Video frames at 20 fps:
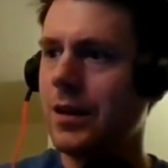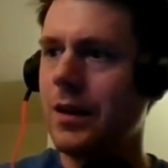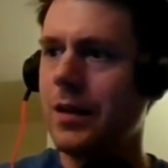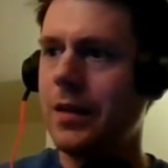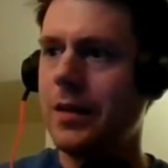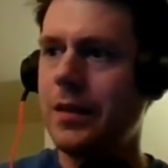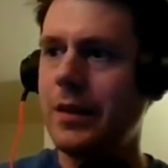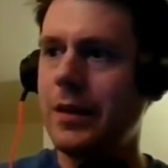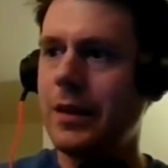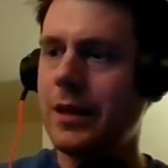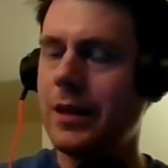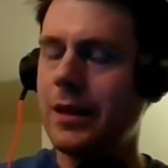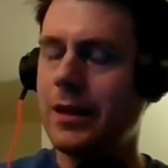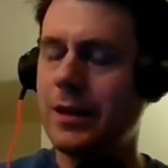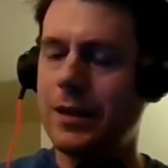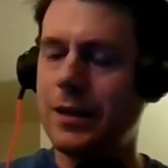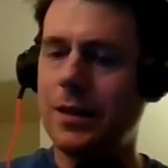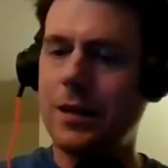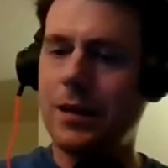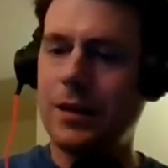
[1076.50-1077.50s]

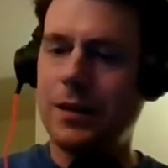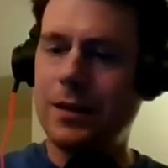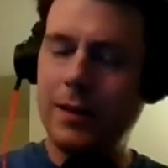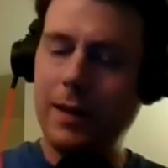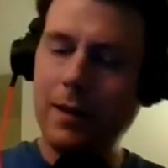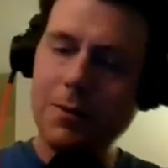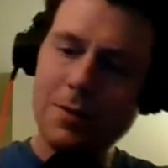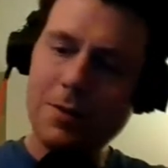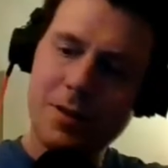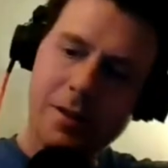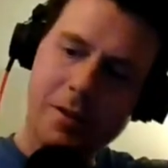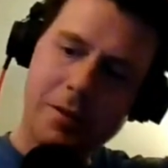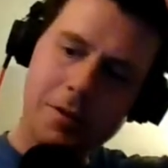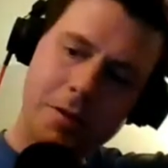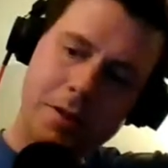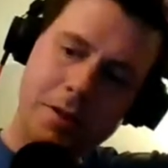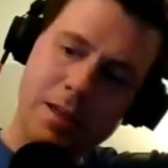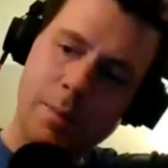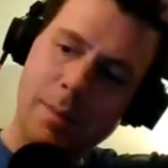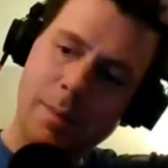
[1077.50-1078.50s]
That was another
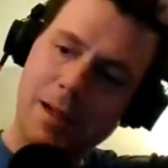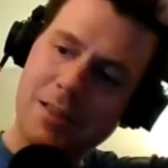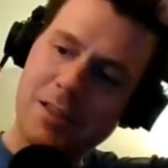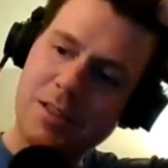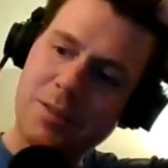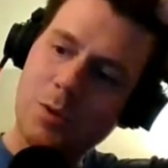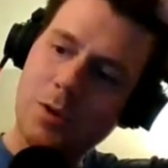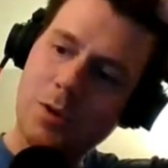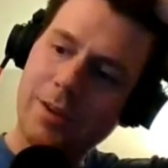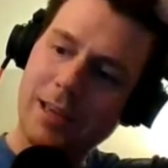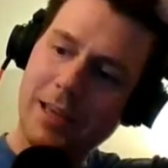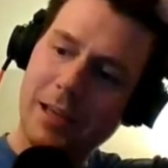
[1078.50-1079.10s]
thing about this movie,